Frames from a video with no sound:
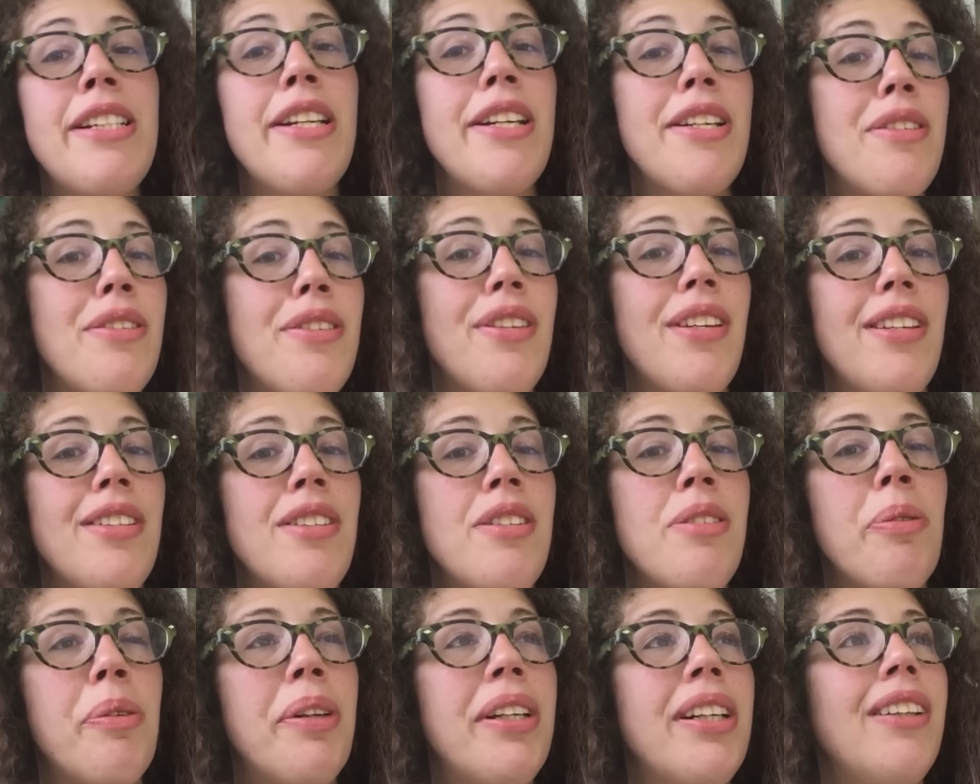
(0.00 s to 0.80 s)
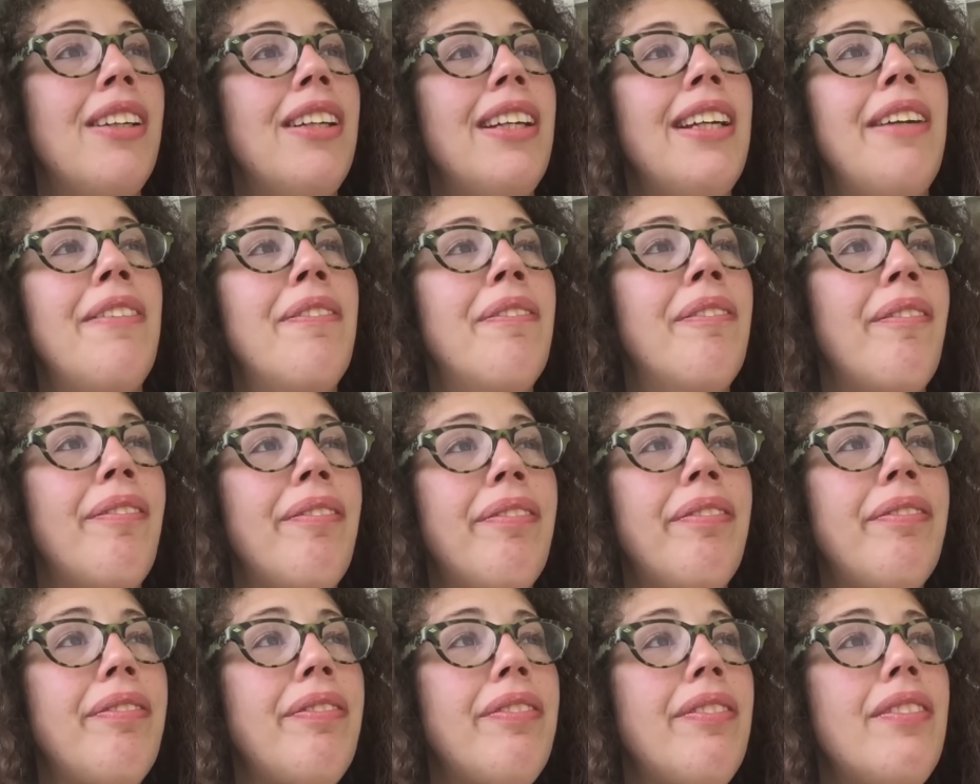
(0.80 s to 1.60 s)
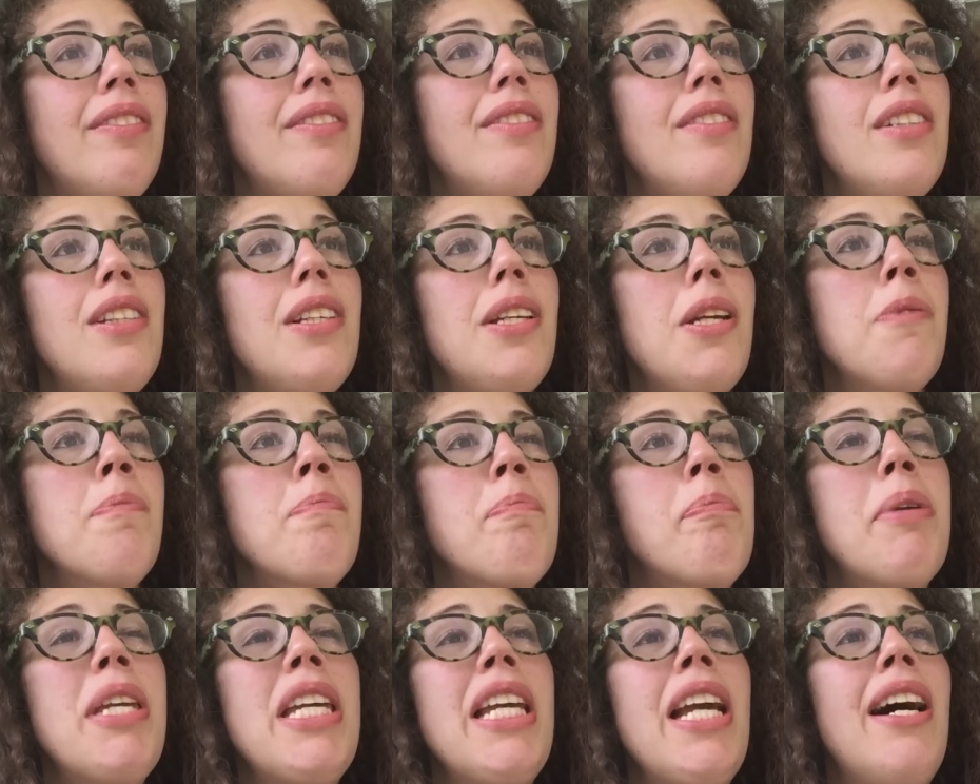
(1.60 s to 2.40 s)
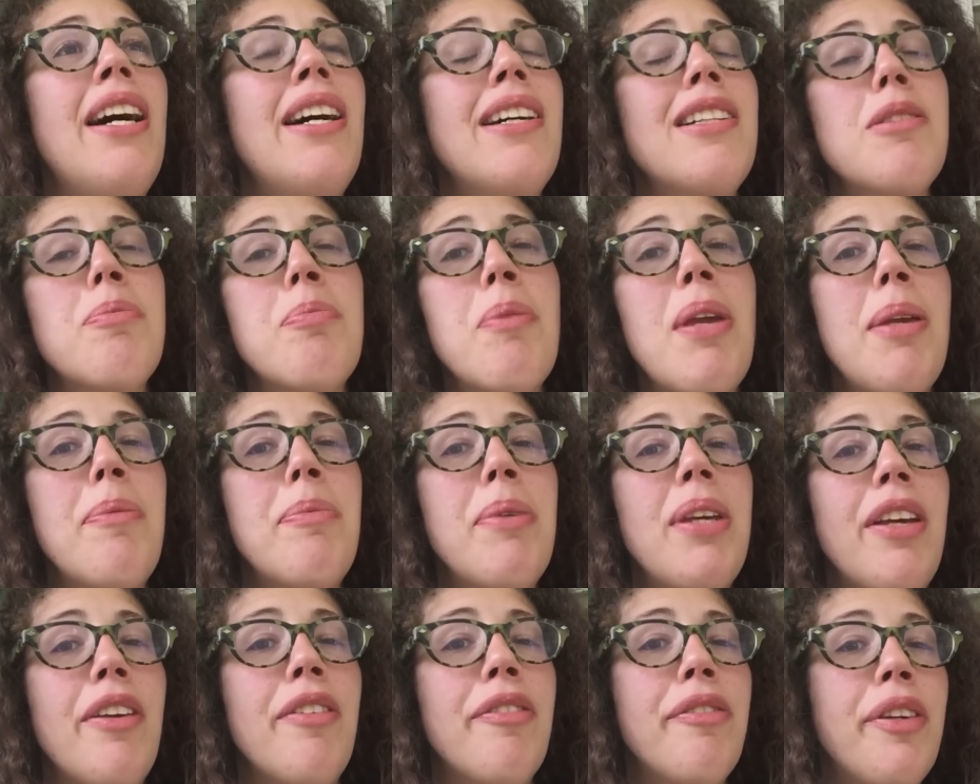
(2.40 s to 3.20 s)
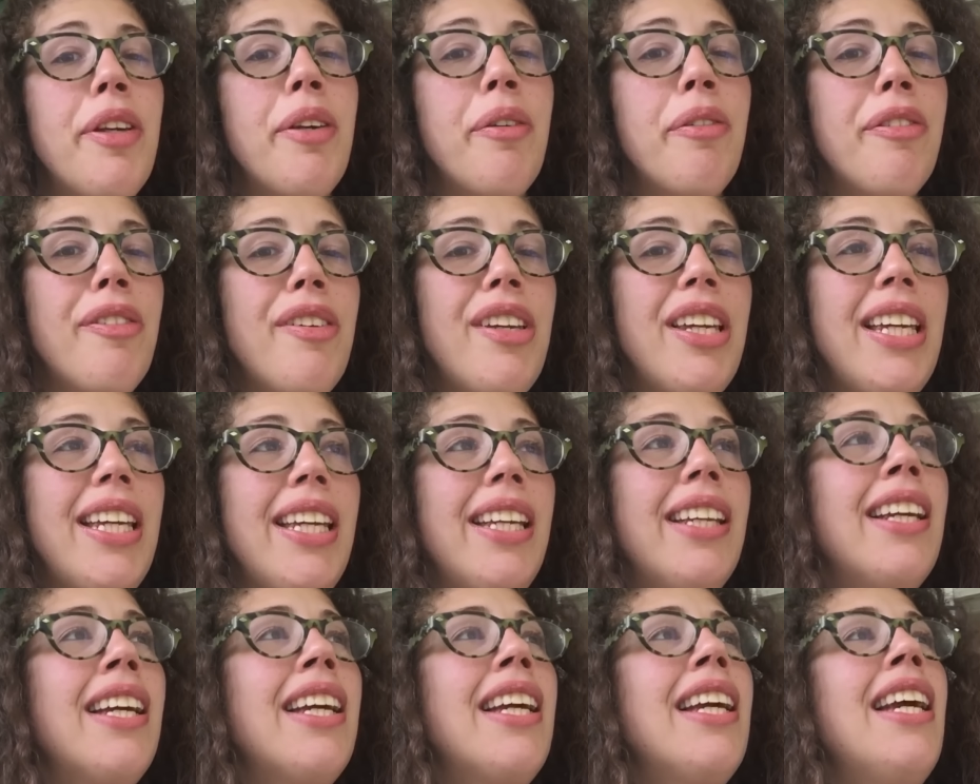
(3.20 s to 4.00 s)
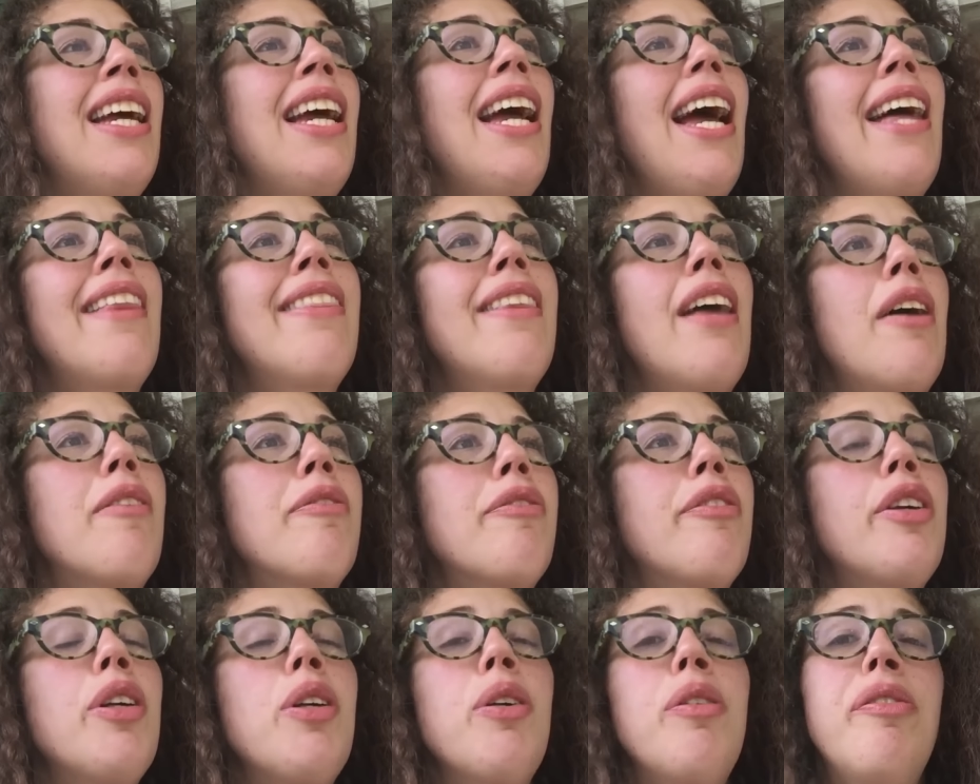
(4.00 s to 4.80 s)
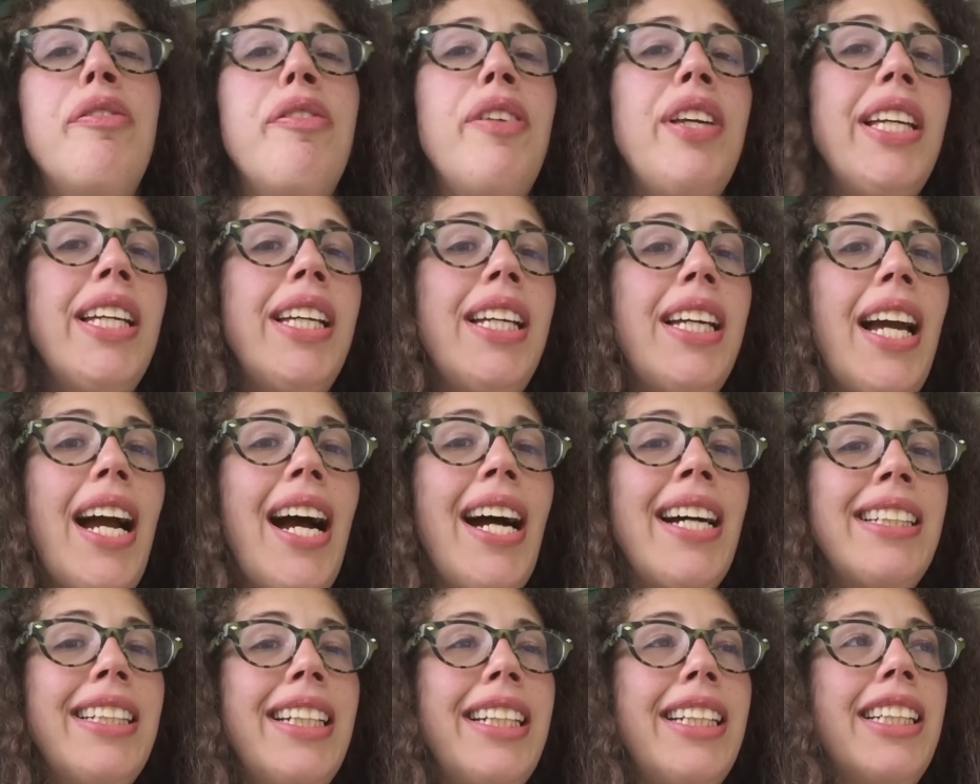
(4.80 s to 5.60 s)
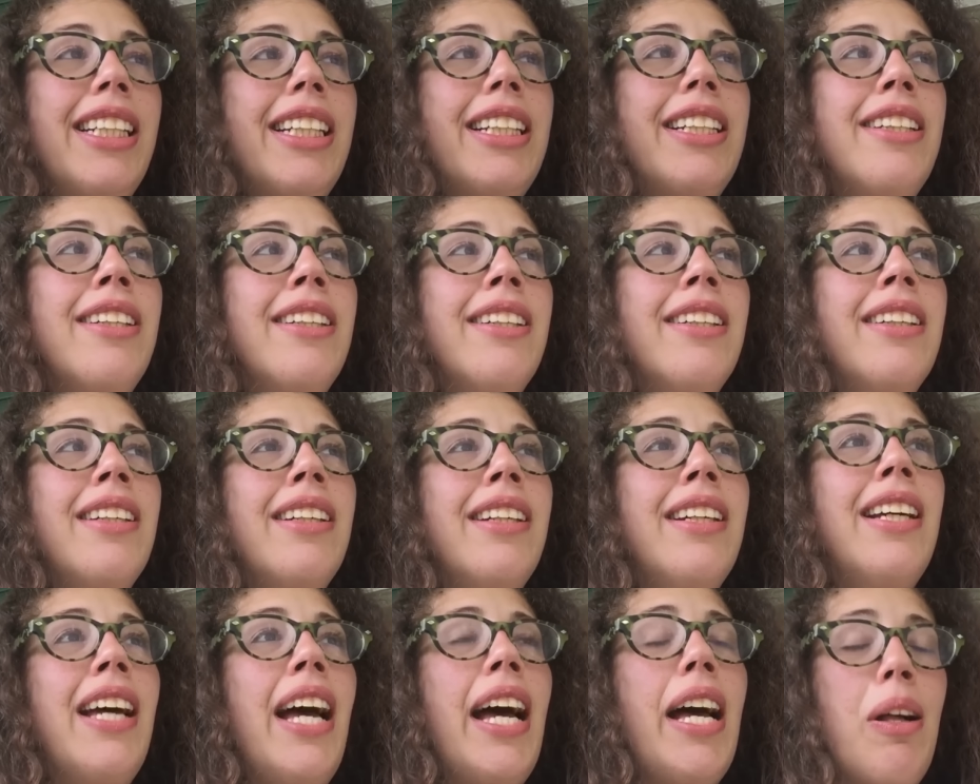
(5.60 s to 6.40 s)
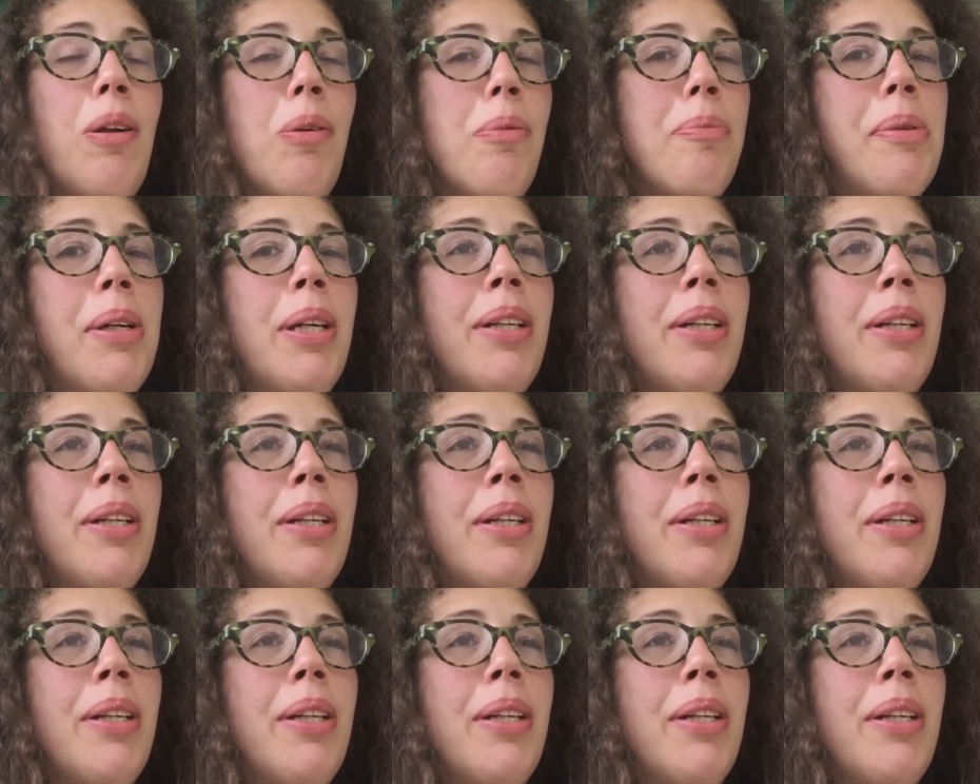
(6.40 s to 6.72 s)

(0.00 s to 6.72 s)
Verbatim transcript: distance really, beyond maybe a few feet. And that few feet, I needed help.